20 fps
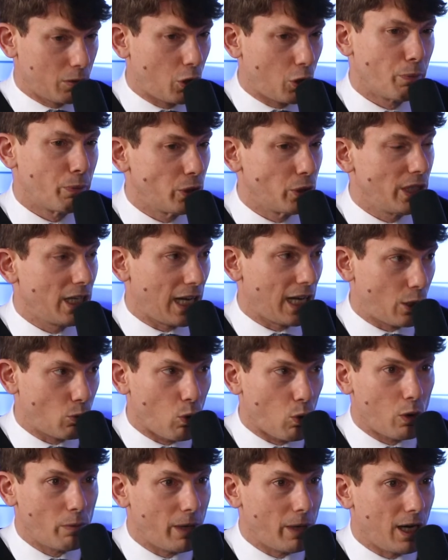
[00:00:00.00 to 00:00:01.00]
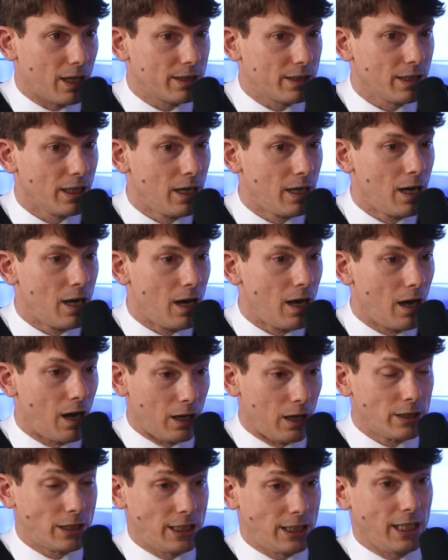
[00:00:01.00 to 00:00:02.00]
a company like Walmart
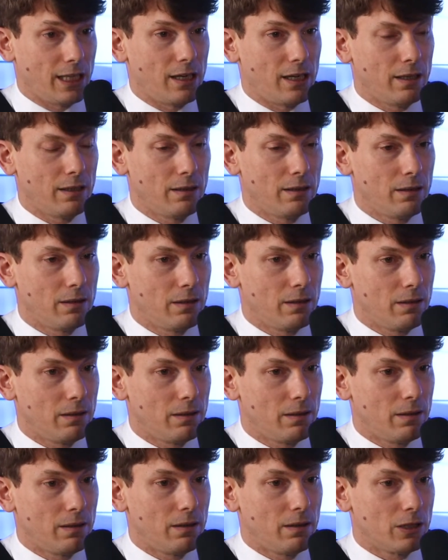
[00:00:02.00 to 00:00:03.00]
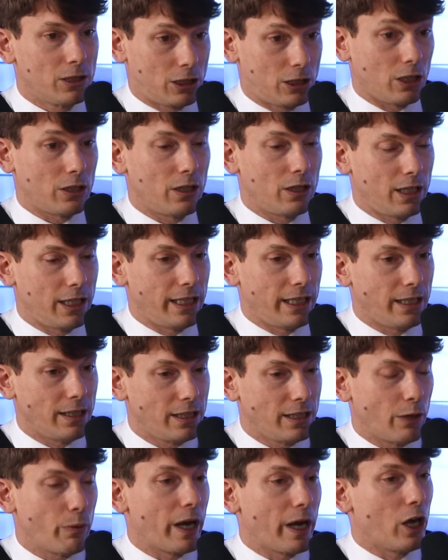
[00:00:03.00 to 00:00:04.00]
until suddenly
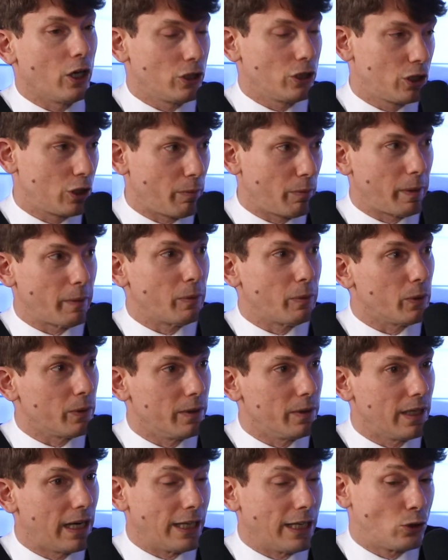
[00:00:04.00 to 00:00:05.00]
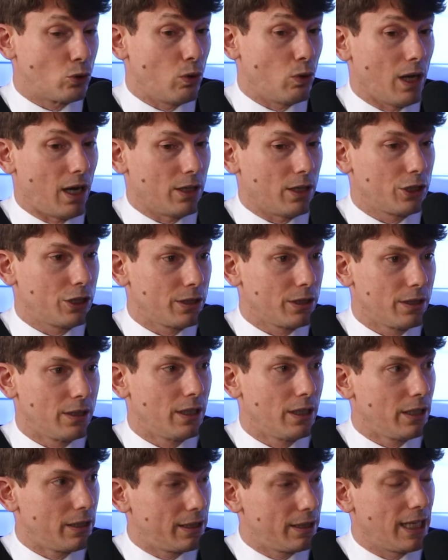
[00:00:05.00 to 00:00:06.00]
they were unstoppable and too large.
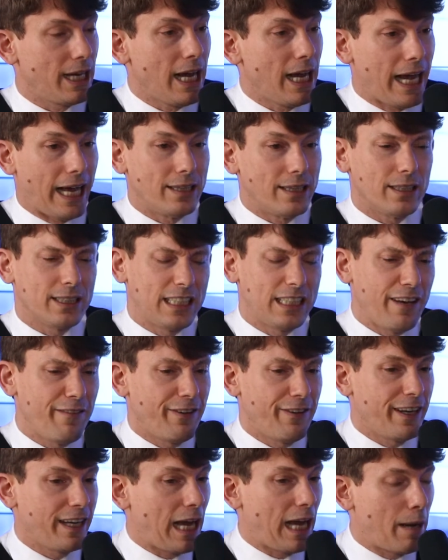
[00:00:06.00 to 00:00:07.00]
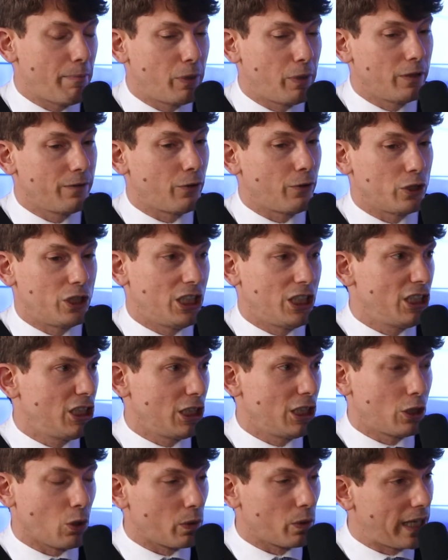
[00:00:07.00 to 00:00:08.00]
You see, and the same thing happened for
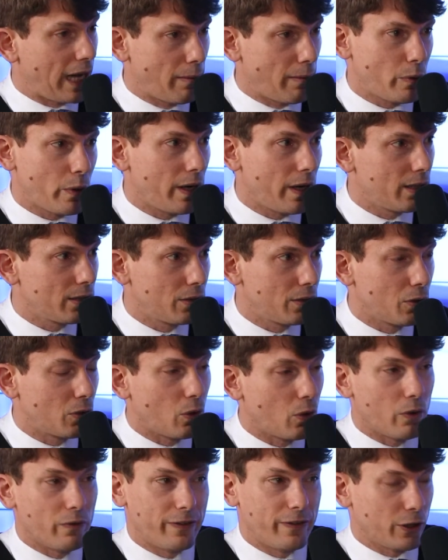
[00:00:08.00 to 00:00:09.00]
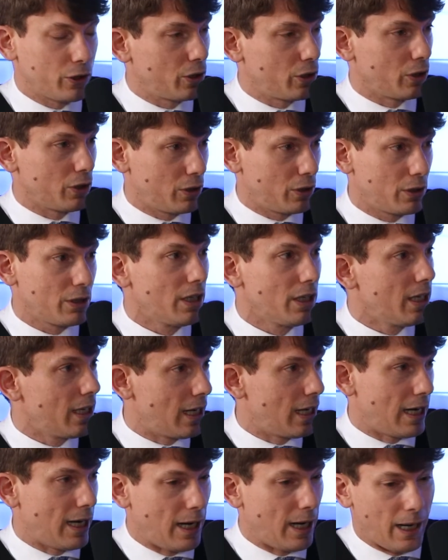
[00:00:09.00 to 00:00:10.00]
digital cameras, you know, versus
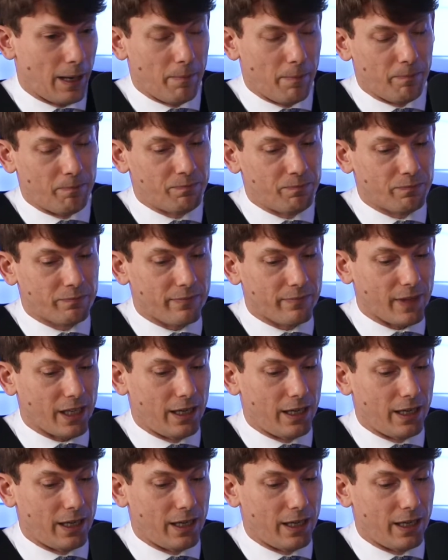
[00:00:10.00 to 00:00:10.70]
the